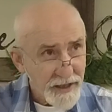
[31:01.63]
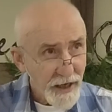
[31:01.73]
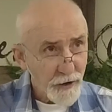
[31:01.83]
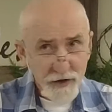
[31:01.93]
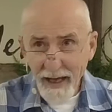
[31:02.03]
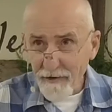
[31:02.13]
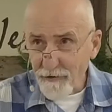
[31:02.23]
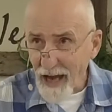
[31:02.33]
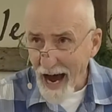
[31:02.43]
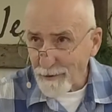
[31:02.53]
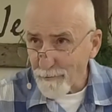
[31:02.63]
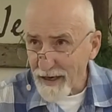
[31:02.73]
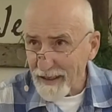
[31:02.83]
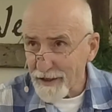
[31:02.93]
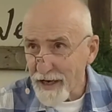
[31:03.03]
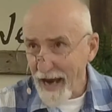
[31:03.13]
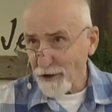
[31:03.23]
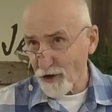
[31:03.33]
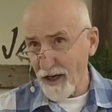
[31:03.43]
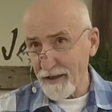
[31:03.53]
years, they have not been a
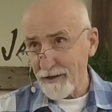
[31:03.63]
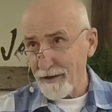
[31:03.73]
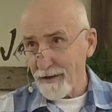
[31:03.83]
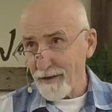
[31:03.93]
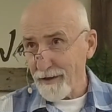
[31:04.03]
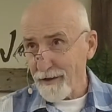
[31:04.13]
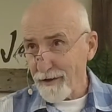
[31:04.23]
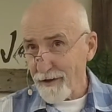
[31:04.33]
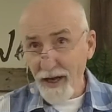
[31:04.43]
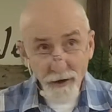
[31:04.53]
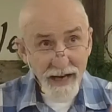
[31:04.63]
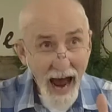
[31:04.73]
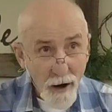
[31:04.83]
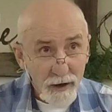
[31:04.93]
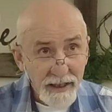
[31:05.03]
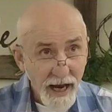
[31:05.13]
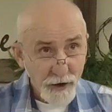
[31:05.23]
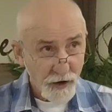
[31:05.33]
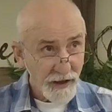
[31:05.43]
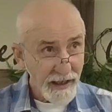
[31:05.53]
nation. They're now a
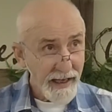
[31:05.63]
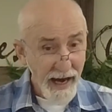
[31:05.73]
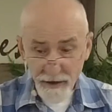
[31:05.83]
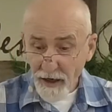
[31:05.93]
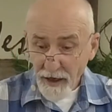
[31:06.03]
nation again.